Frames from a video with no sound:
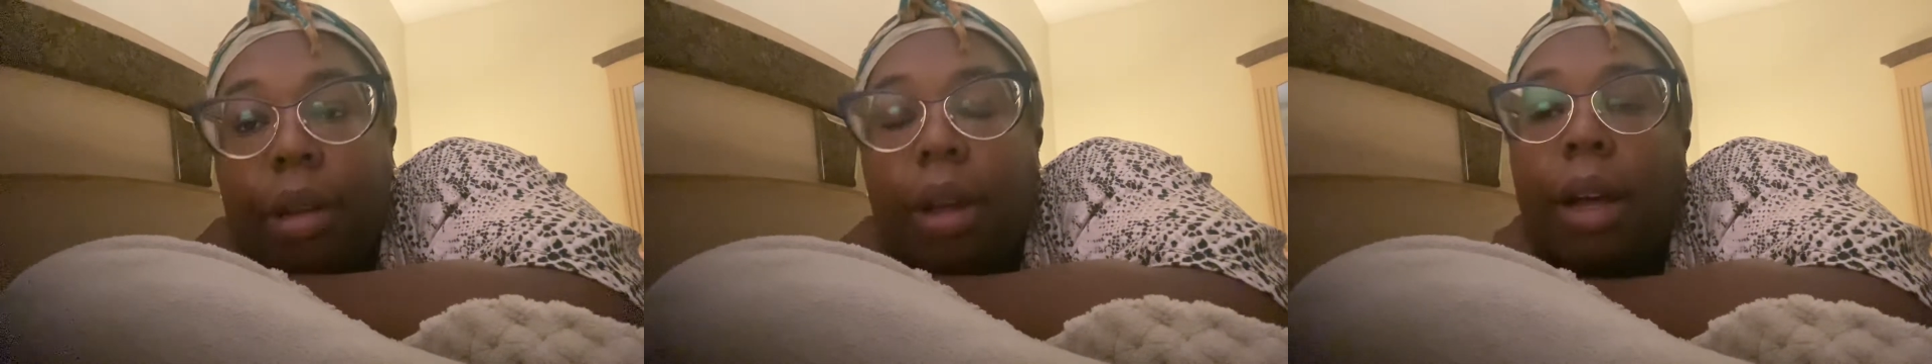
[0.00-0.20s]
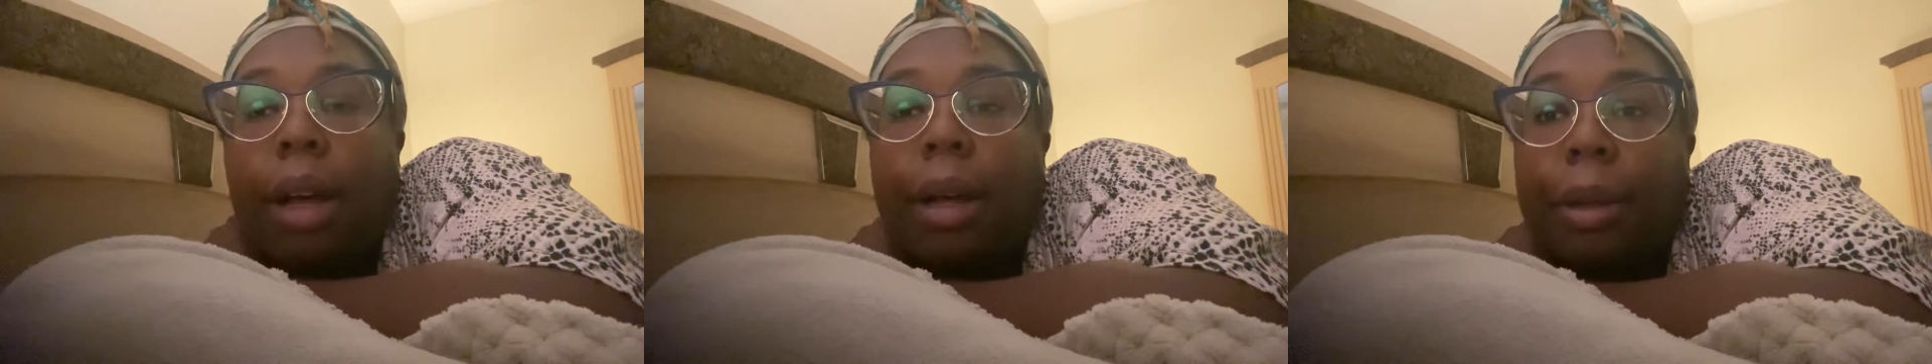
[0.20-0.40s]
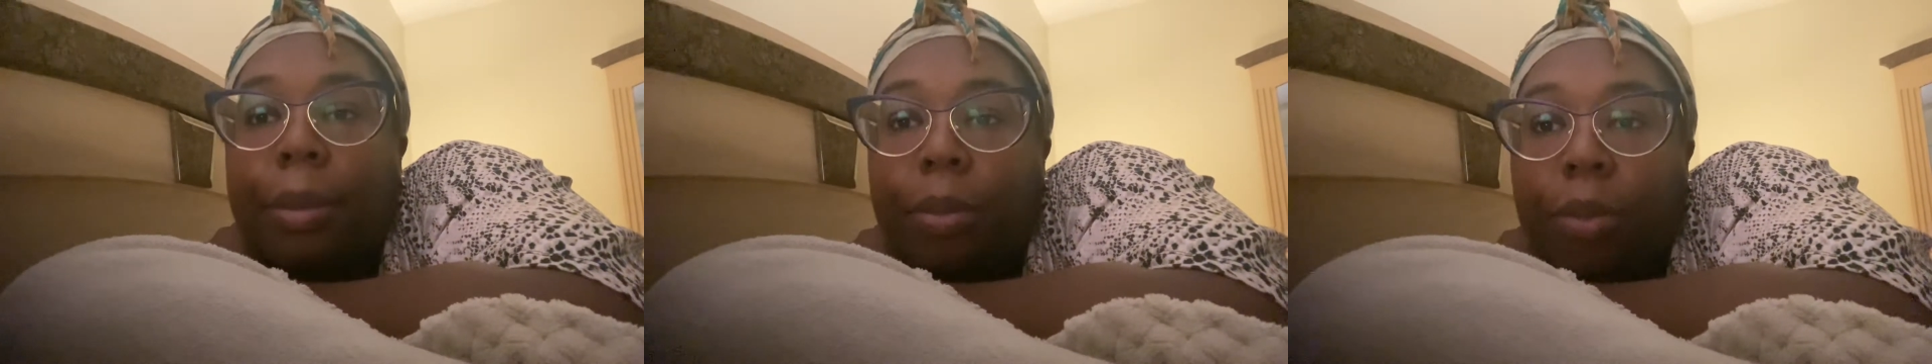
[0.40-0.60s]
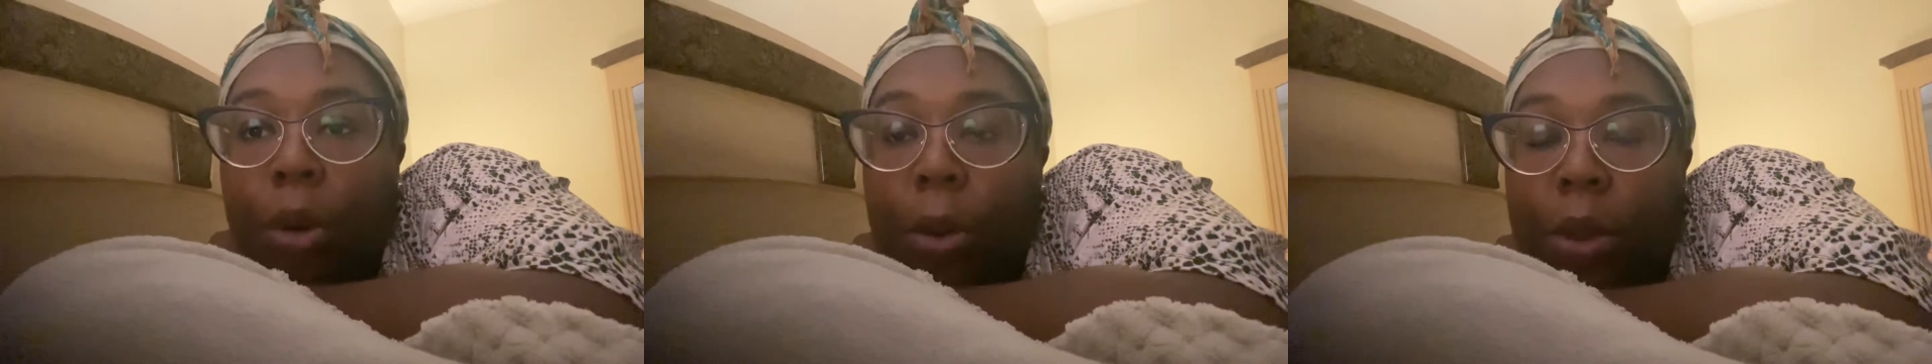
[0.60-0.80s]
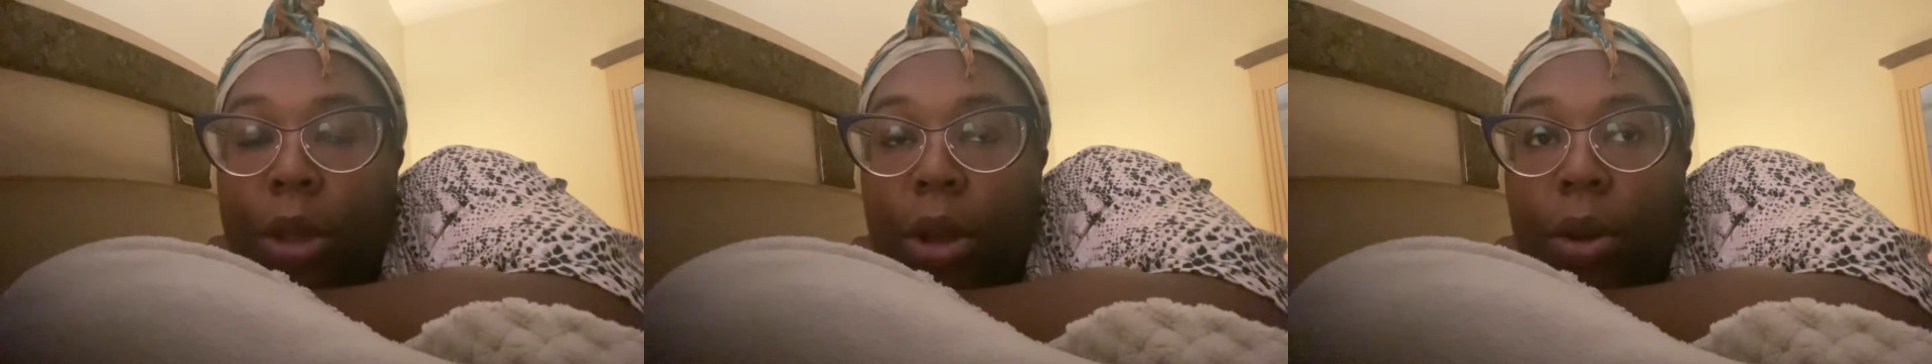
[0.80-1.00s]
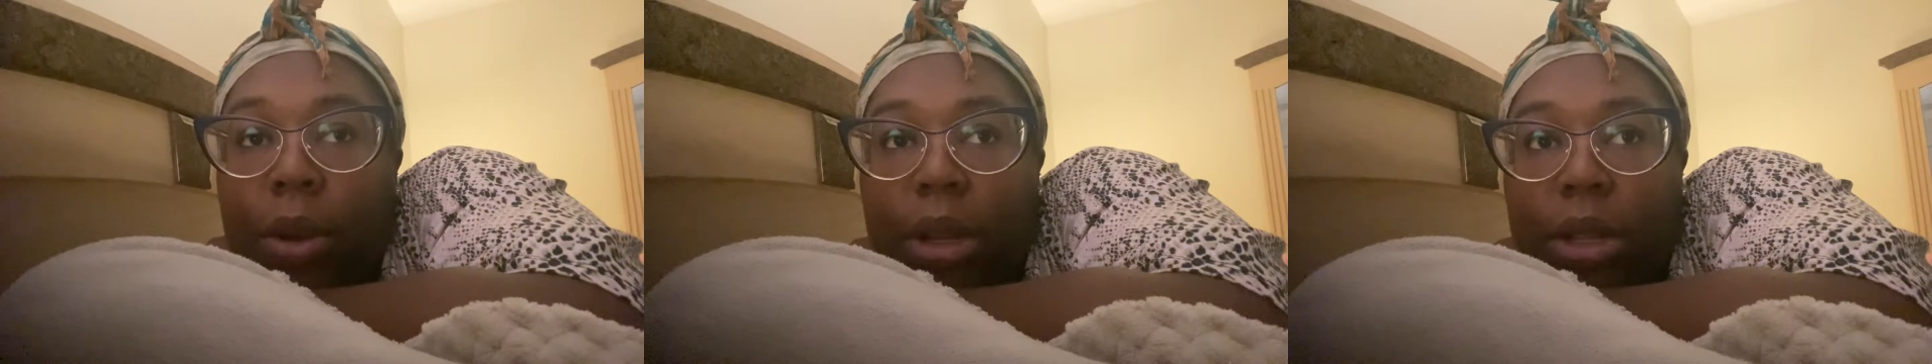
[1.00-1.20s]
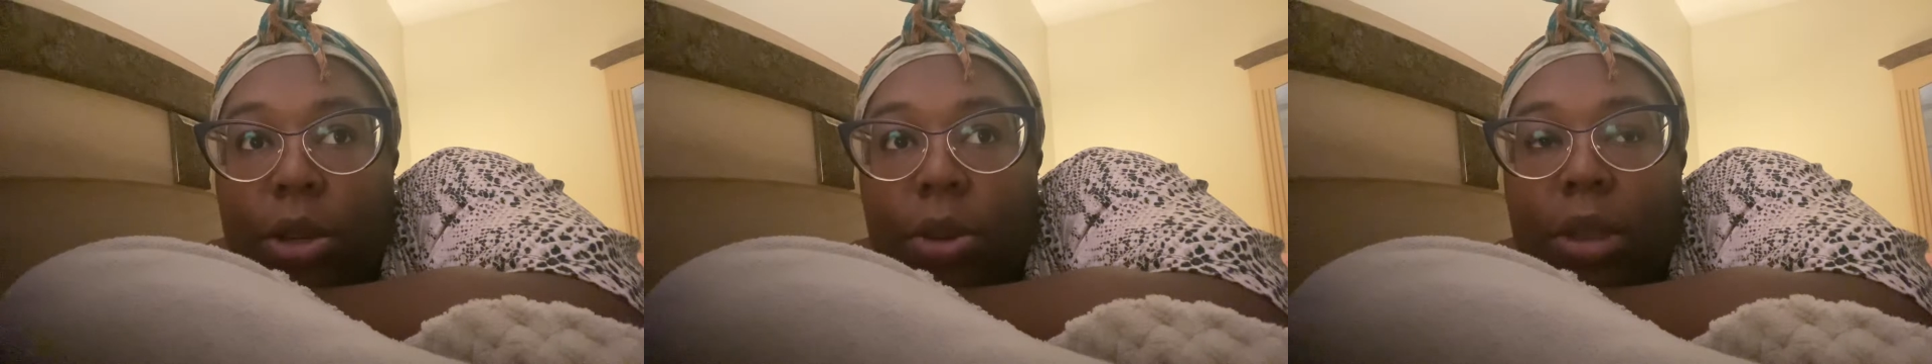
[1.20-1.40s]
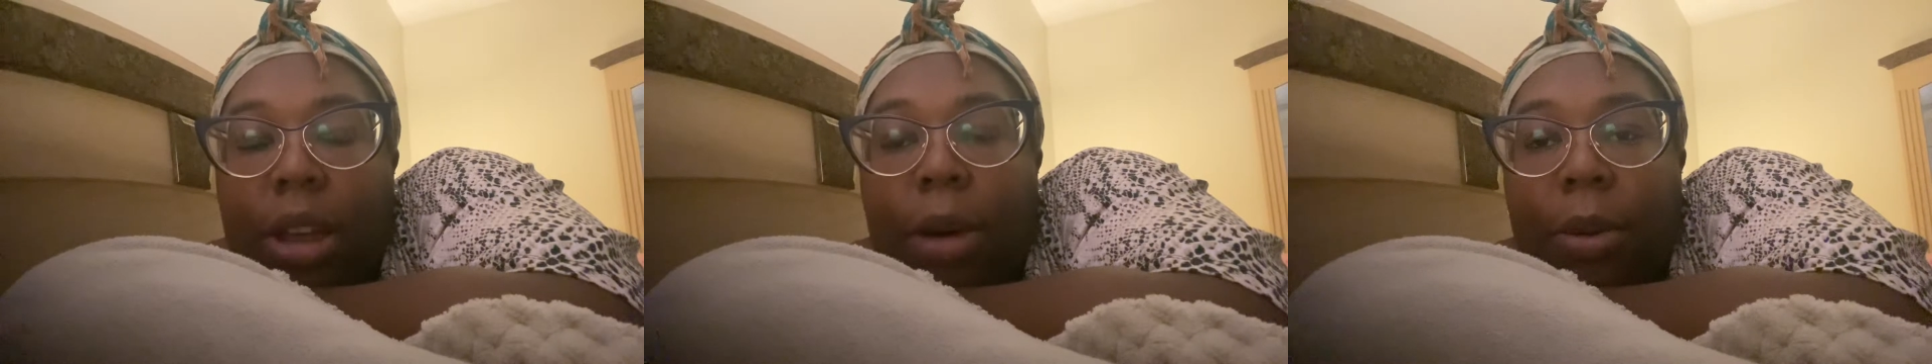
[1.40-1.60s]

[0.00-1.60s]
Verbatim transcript: Um, we were the only two that